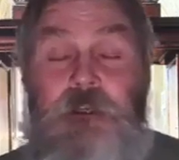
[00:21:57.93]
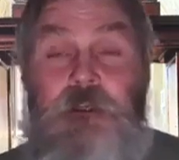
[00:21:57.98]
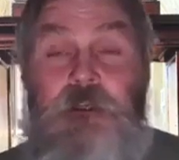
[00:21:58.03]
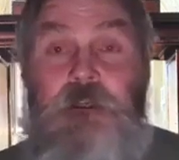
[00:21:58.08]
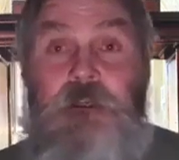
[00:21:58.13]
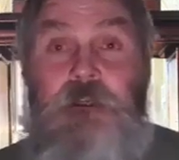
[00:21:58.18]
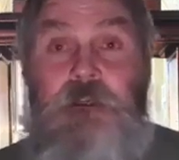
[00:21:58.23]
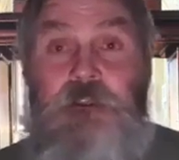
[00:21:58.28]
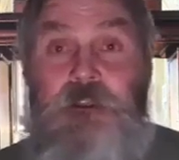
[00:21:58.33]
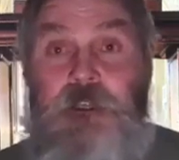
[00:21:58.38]

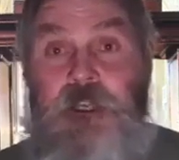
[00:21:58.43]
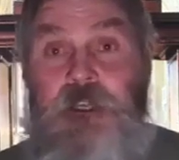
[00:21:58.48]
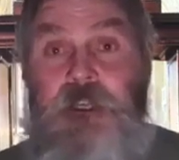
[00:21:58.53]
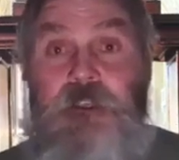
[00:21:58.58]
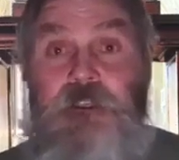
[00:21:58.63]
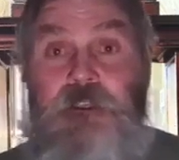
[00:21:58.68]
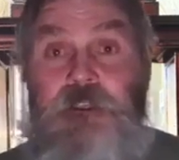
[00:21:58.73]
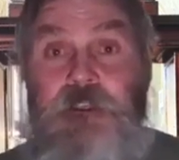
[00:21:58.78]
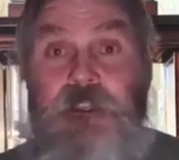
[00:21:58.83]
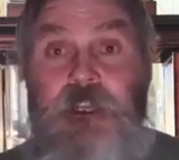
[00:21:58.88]

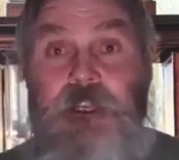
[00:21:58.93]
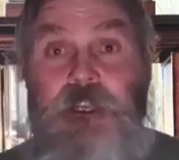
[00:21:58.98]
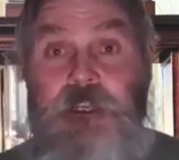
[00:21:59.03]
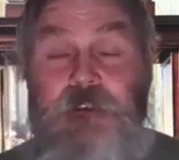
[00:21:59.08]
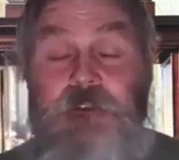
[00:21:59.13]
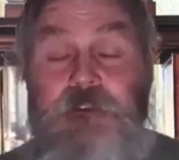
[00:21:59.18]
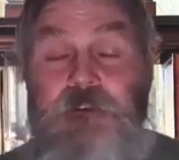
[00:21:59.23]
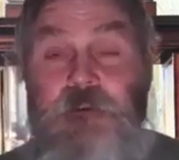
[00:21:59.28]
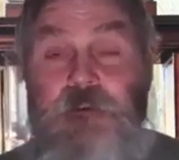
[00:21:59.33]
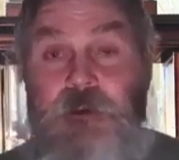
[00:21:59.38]
You
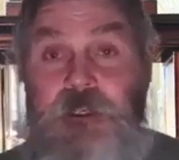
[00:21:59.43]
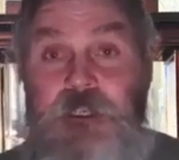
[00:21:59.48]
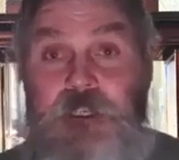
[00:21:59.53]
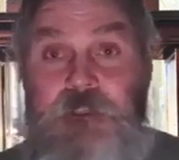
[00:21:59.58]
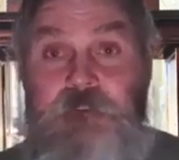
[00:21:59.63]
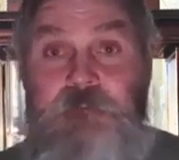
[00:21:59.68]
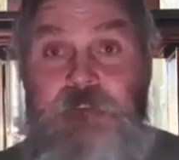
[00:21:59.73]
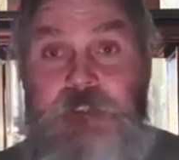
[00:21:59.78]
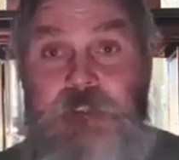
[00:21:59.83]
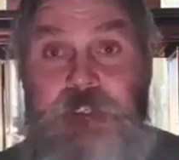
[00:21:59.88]
can't you
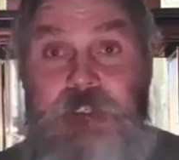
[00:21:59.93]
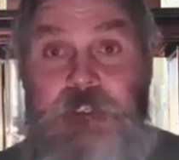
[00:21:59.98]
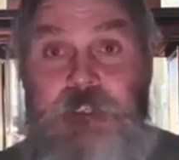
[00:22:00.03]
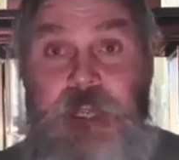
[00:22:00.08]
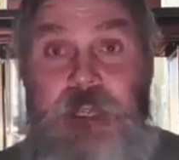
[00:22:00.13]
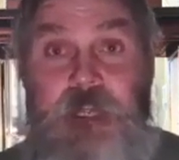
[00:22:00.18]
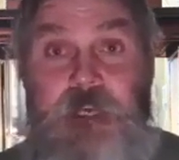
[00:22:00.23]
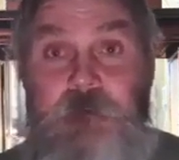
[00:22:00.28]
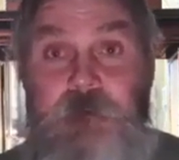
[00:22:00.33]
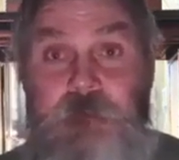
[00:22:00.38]
can't
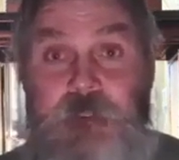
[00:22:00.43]
grieve